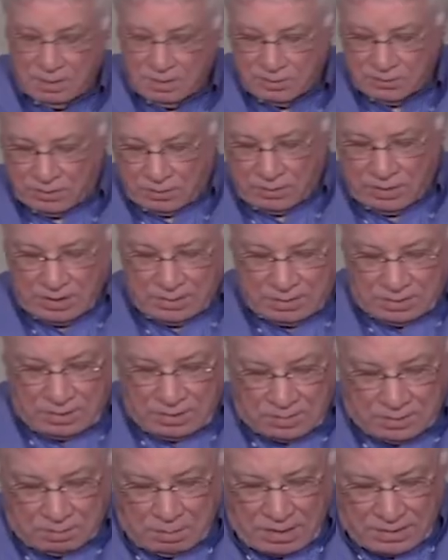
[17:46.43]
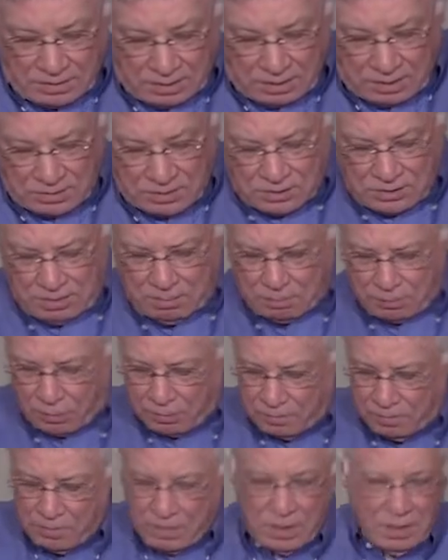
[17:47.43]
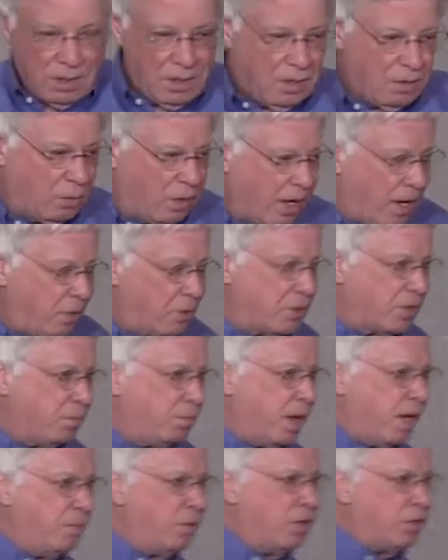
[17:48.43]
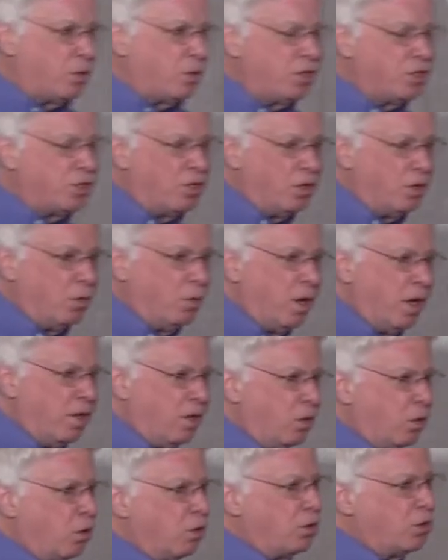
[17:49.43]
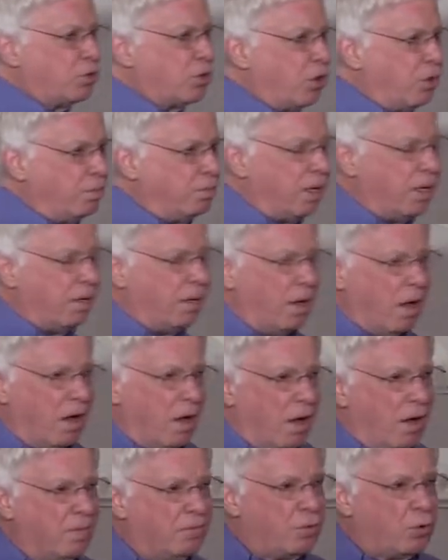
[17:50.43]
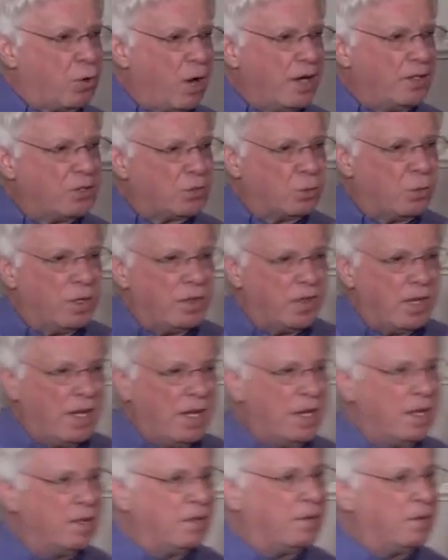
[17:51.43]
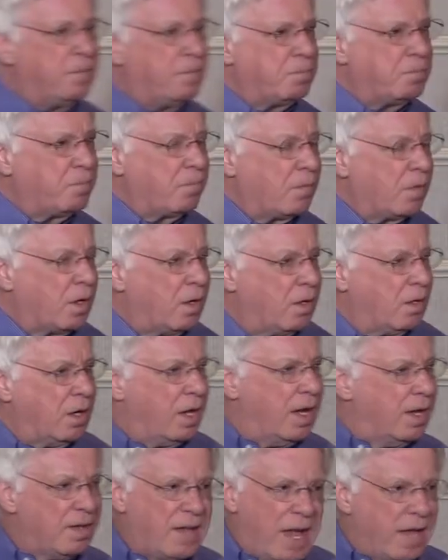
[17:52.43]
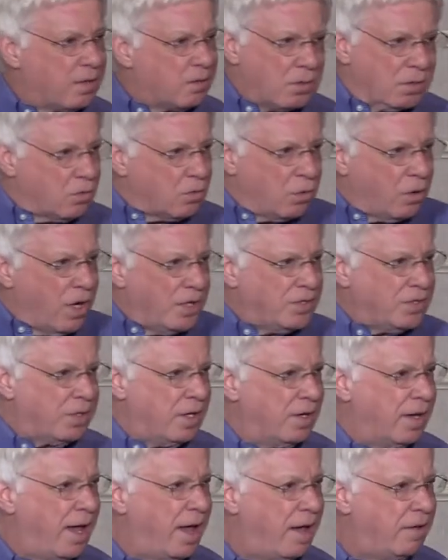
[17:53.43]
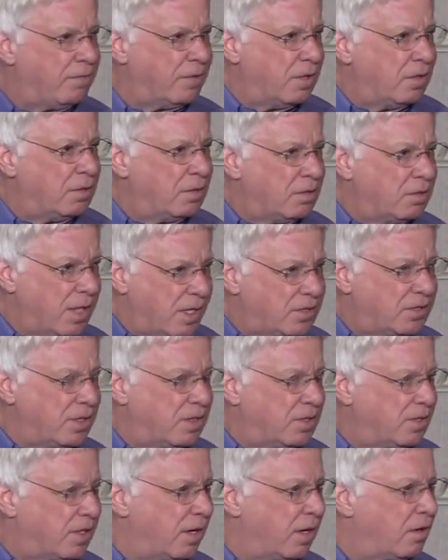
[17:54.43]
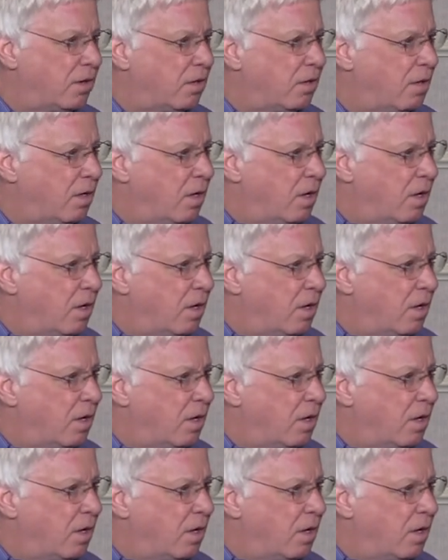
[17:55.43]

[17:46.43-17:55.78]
So it's, it's making it simple. When I was a baby Christian, the way the Lord showed me of Christ within and not Christ in heaven, yes, He's there,